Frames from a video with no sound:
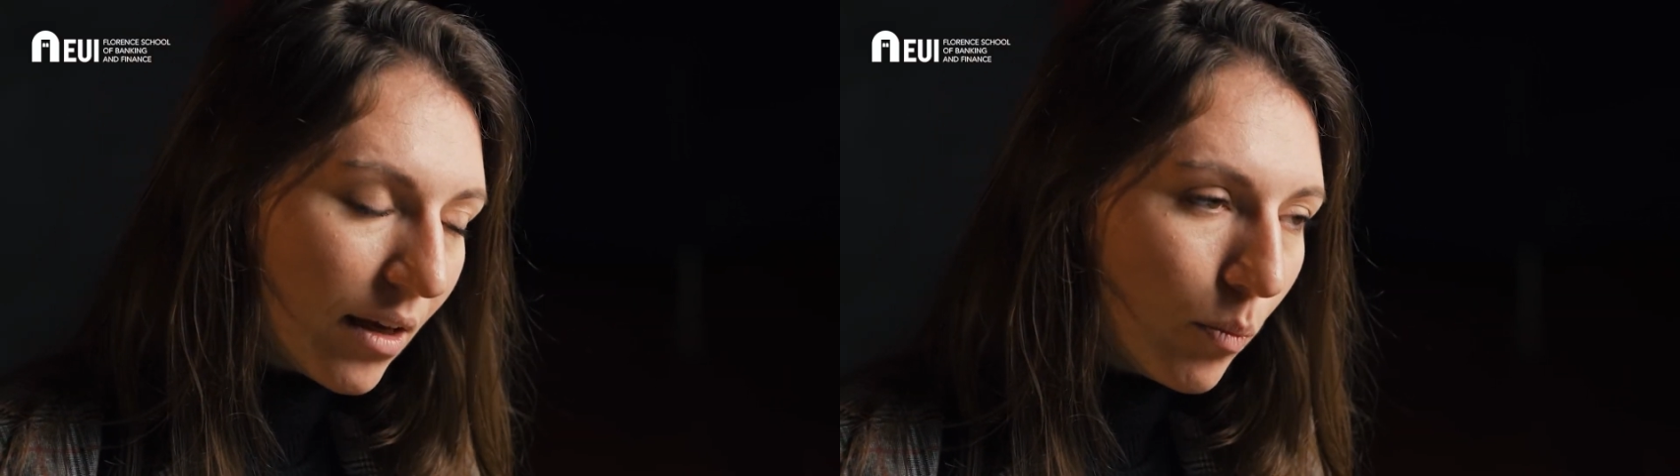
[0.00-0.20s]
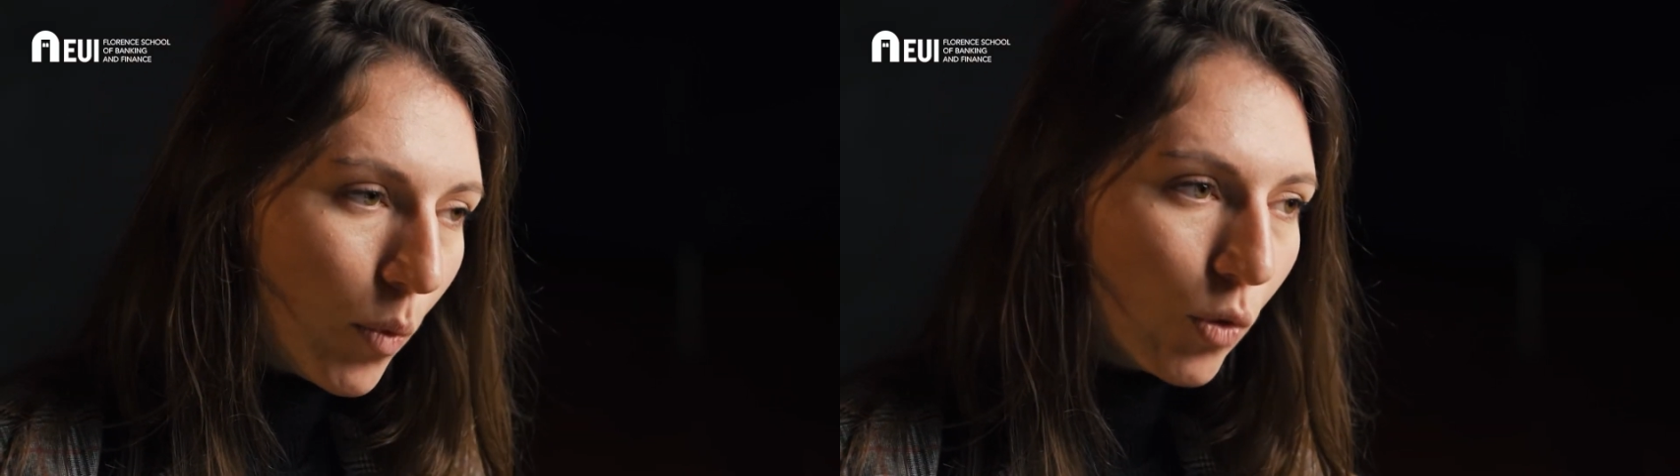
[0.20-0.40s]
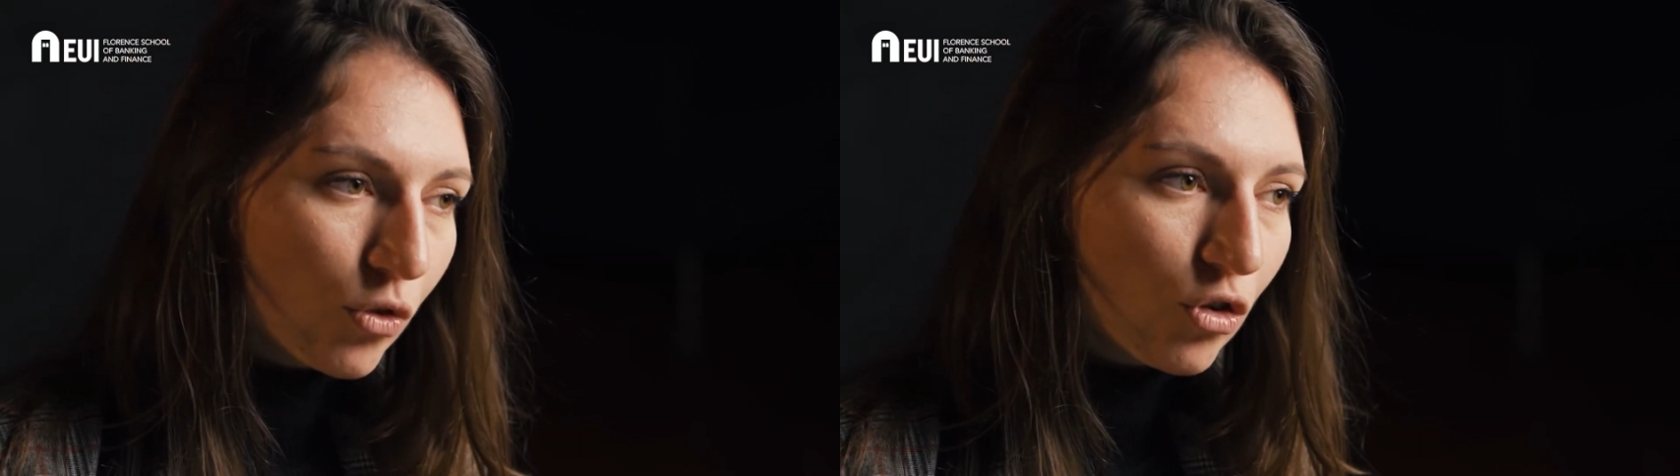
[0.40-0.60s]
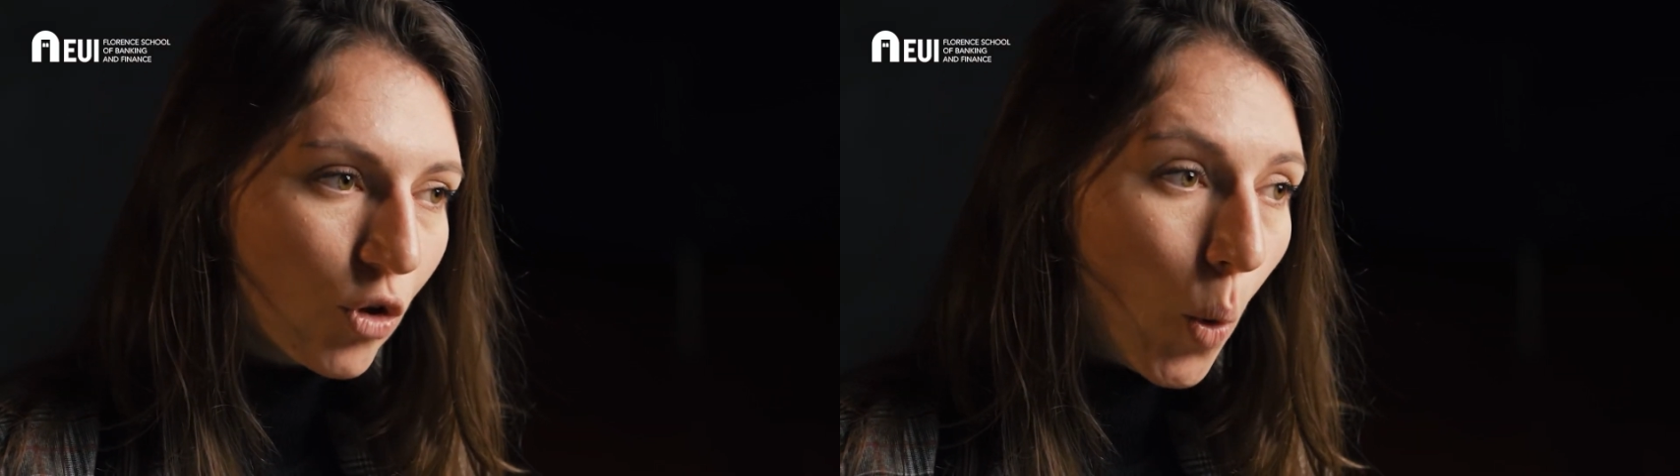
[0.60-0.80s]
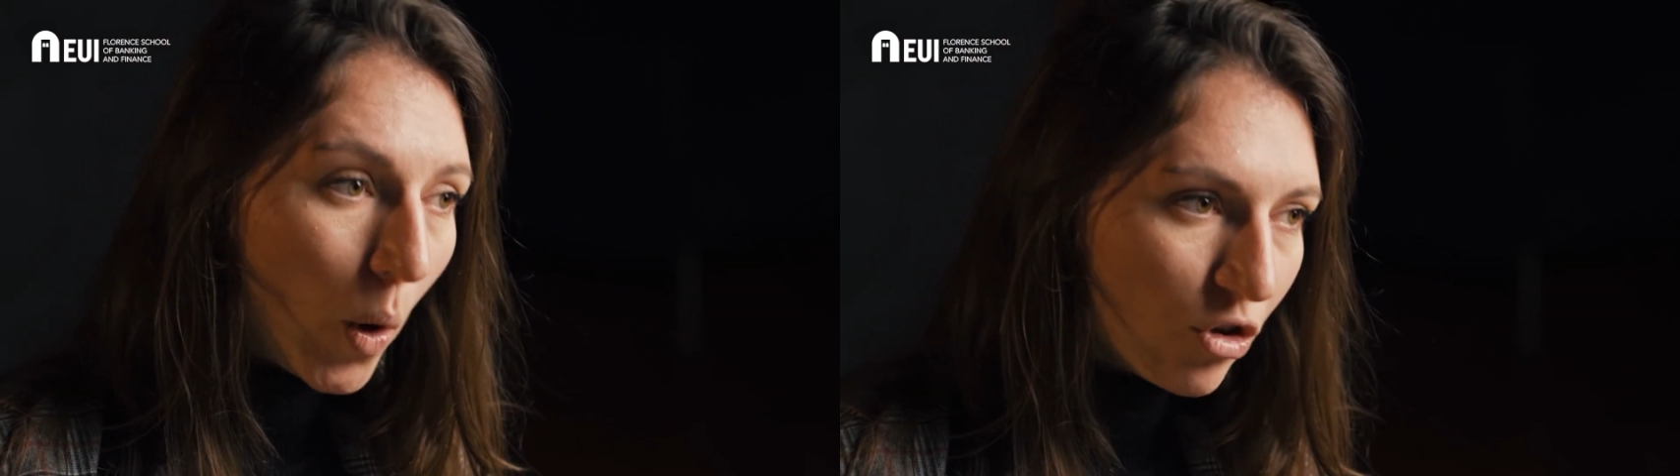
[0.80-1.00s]
bought
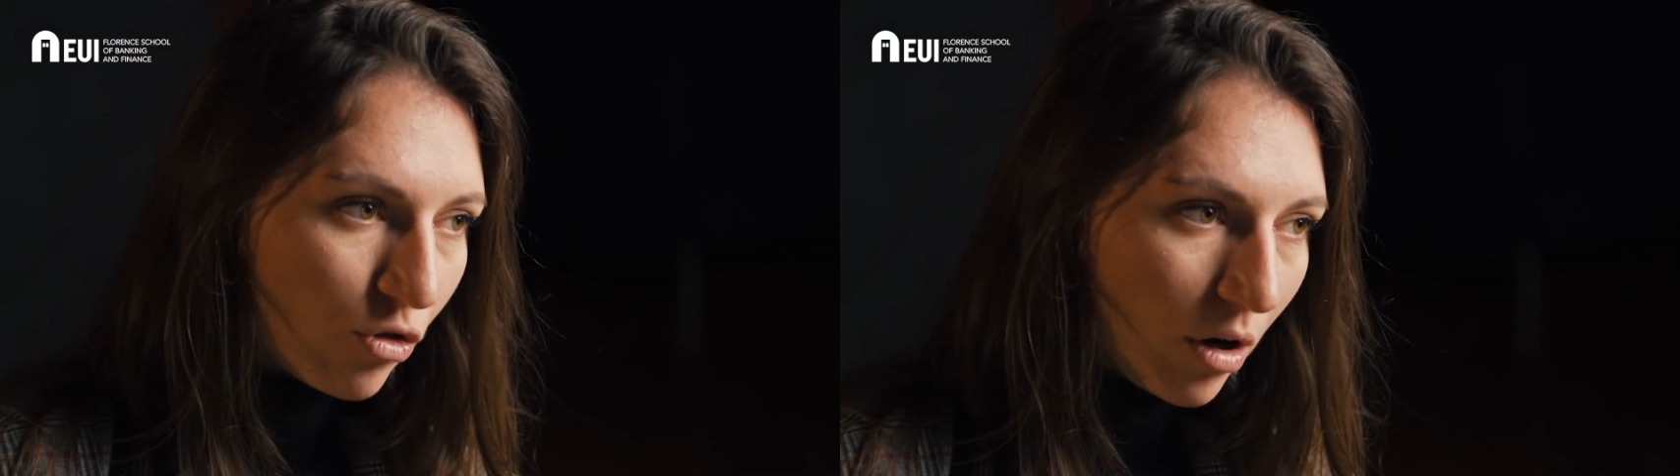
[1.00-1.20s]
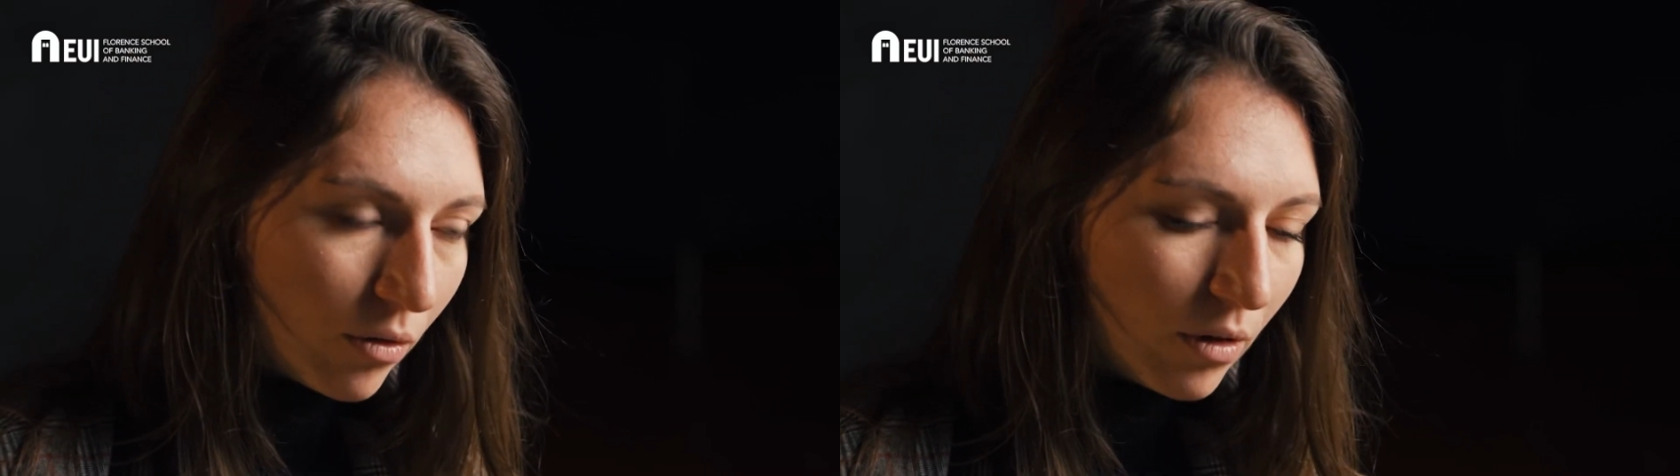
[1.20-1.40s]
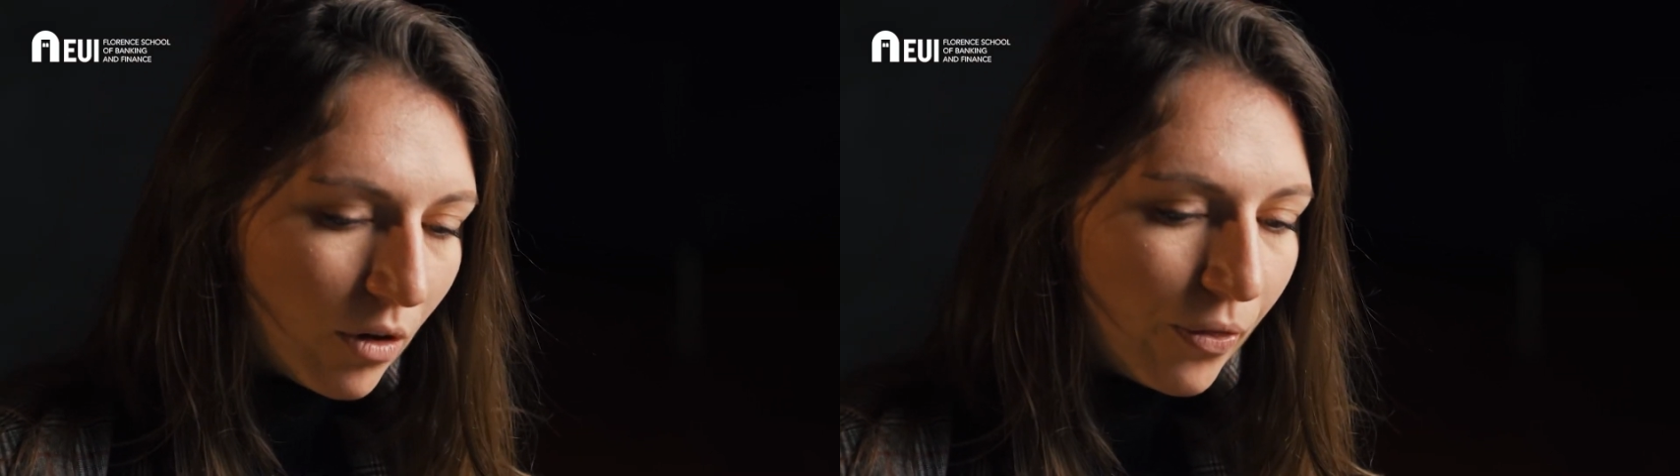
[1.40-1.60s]
Quotron,